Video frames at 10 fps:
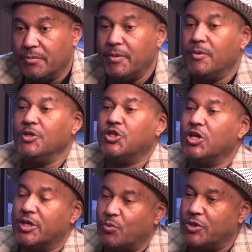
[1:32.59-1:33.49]
let's
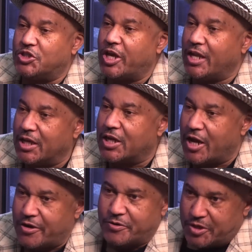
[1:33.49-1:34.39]
look at what Jalen
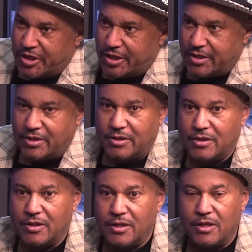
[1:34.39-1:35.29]
Carter did.
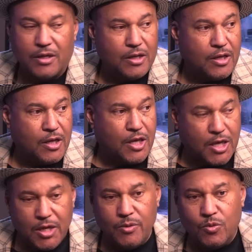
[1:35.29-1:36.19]

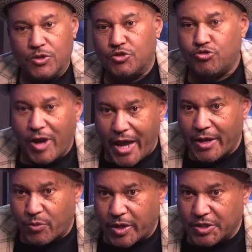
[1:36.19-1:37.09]
He was
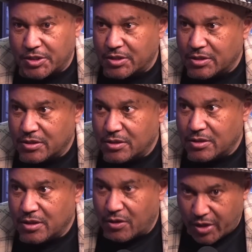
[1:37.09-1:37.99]
drag racing,
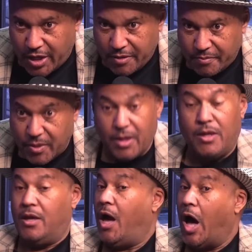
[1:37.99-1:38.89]
okay?
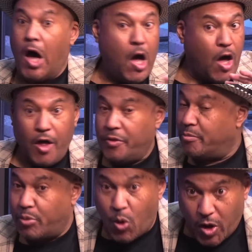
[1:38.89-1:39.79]
All
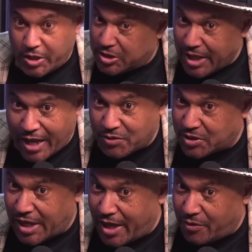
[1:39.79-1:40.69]
the boys down
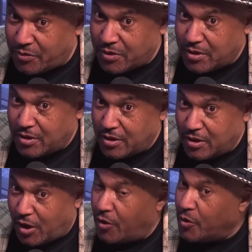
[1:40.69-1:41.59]
south
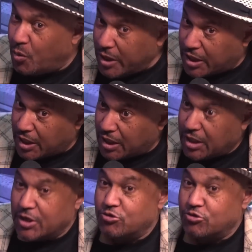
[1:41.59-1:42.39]
on the weekend,